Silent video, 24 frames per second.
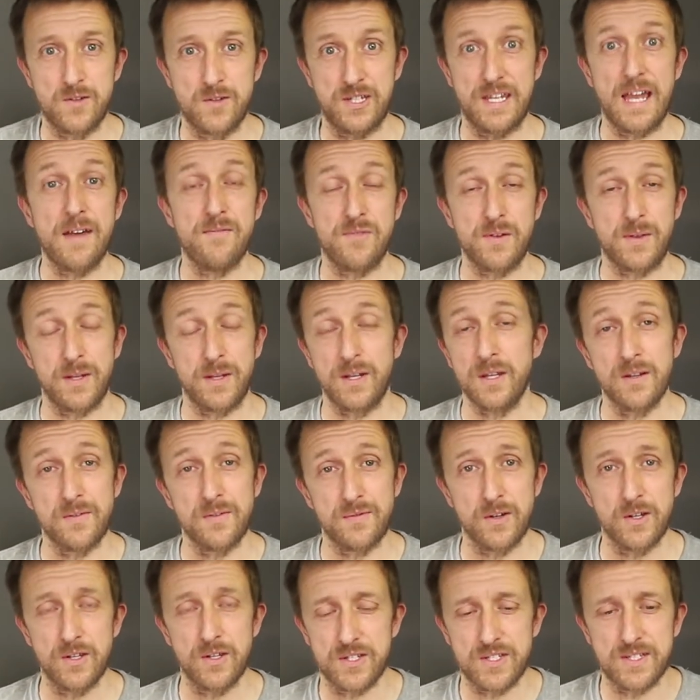everything in the
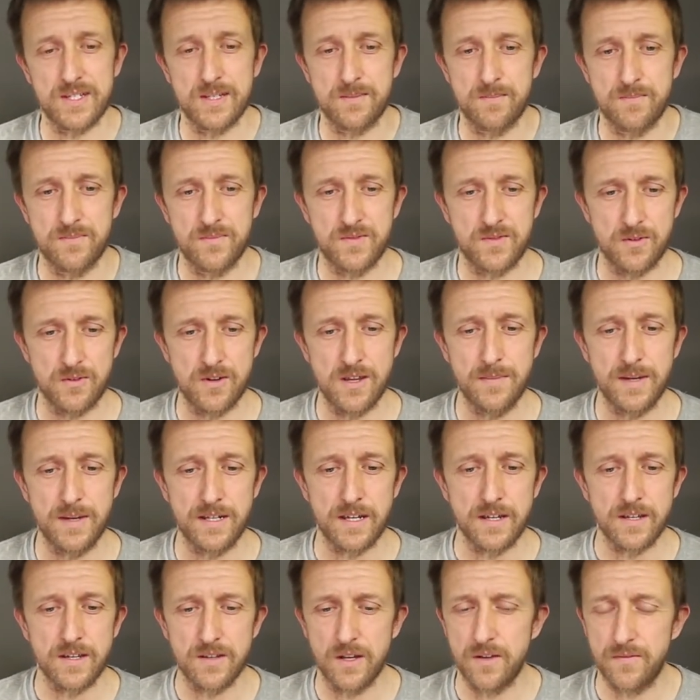first 3
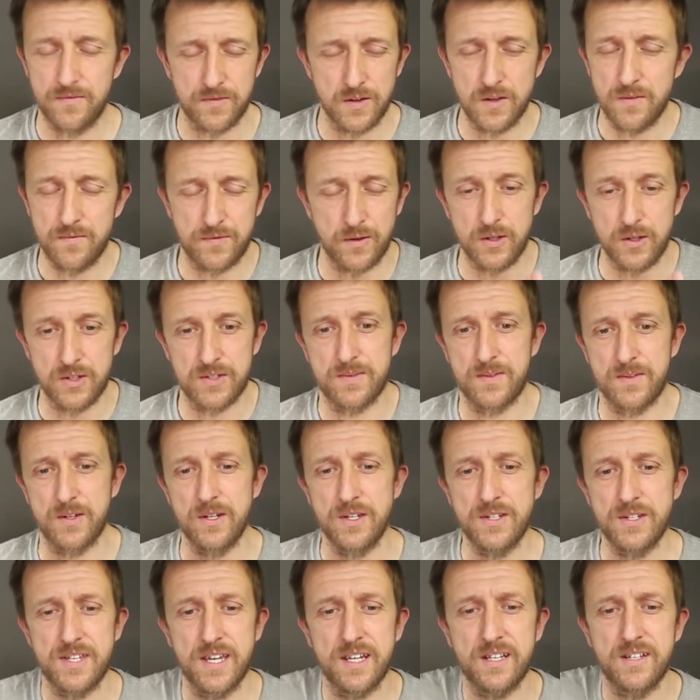minutes, first
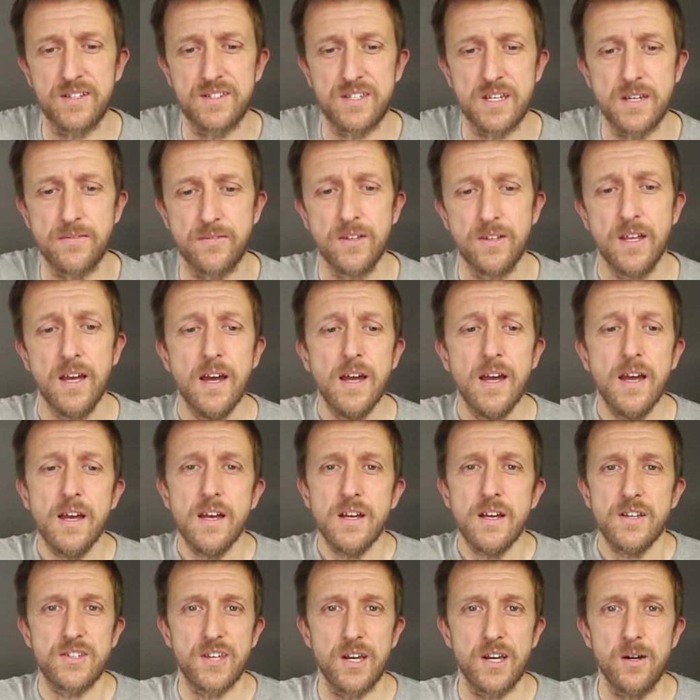30 seconds even.
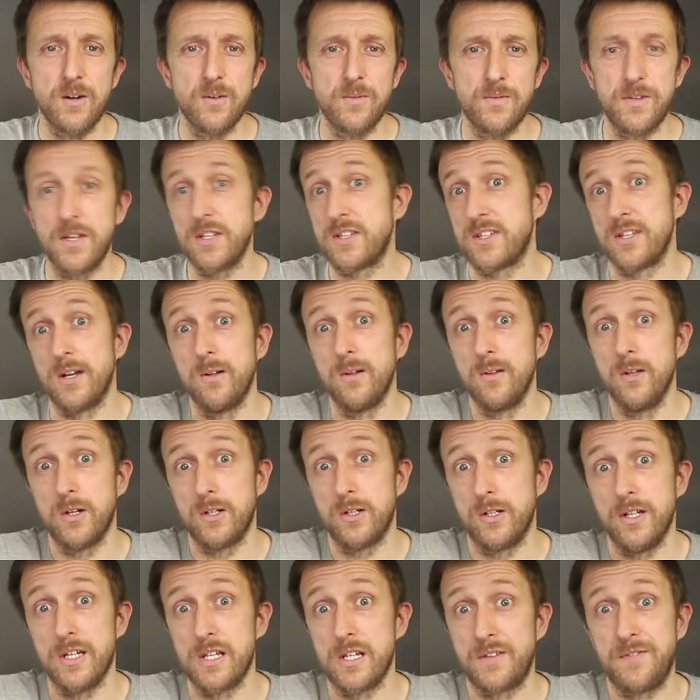So this song
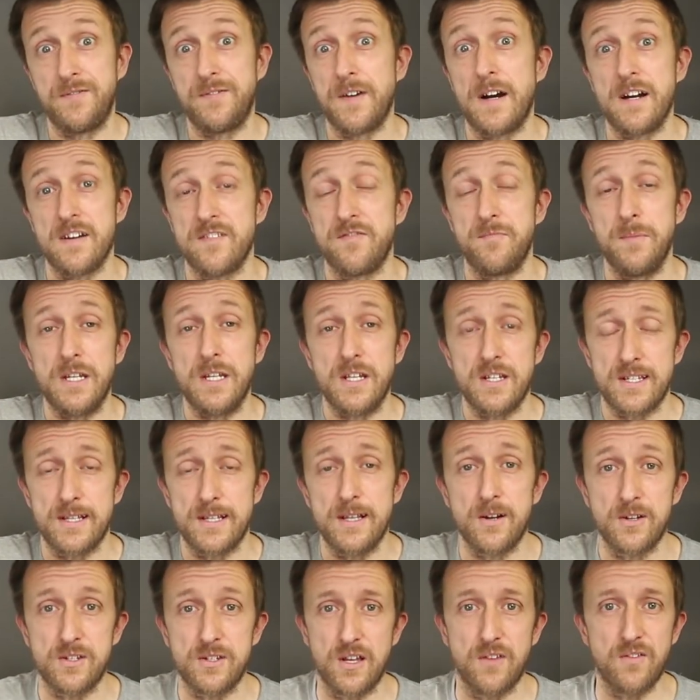luckily is 5 minutes
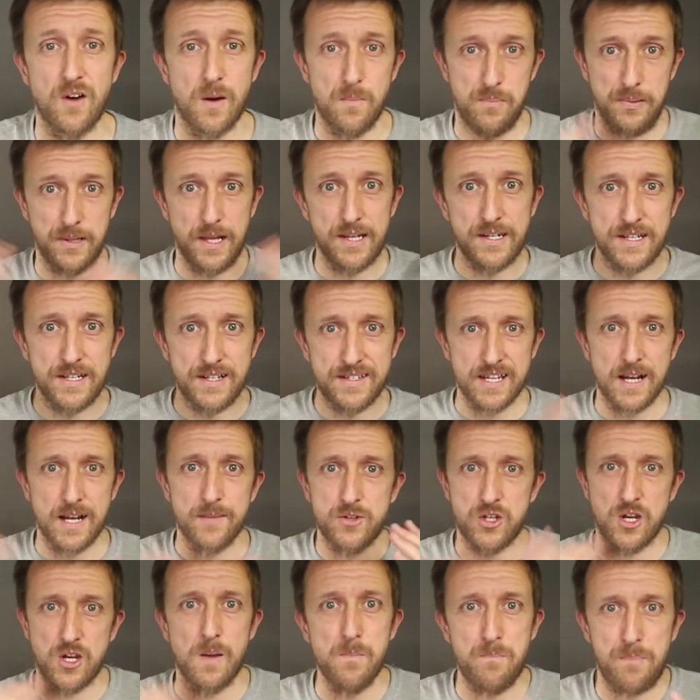long, so I've got plenty of time
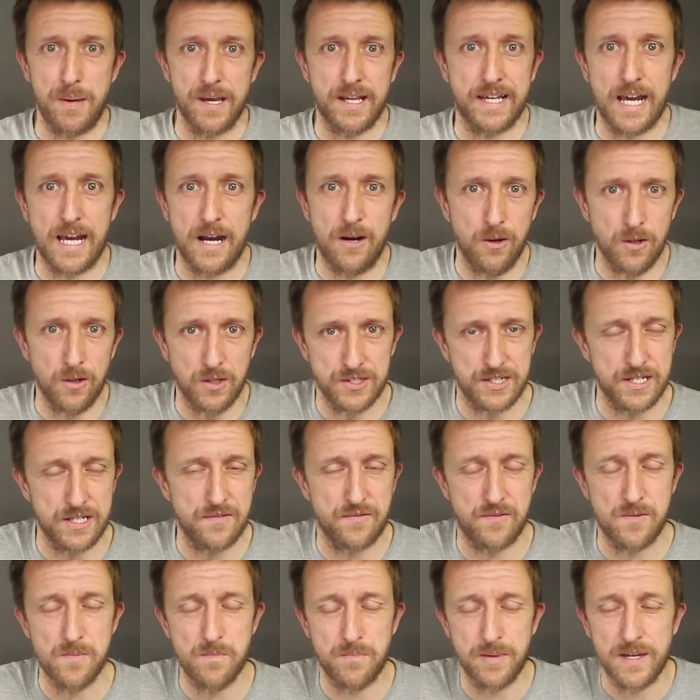to try and pick out all the
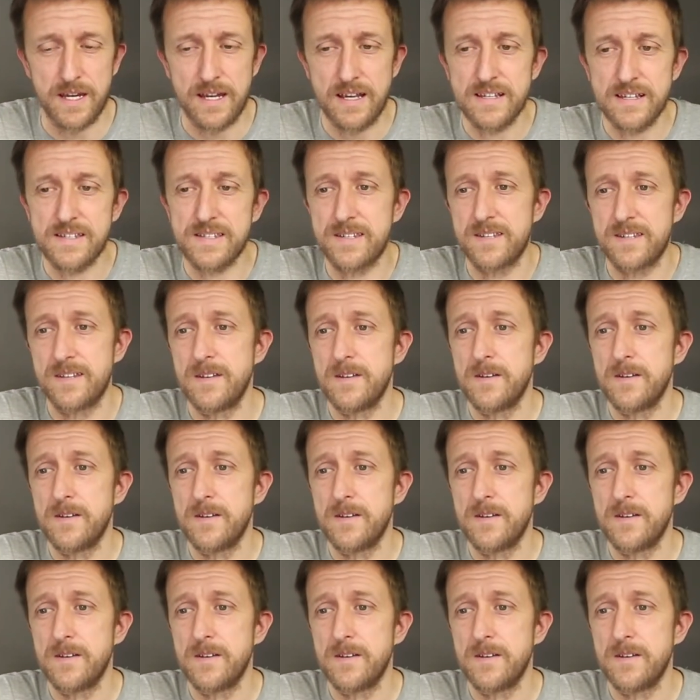different bits.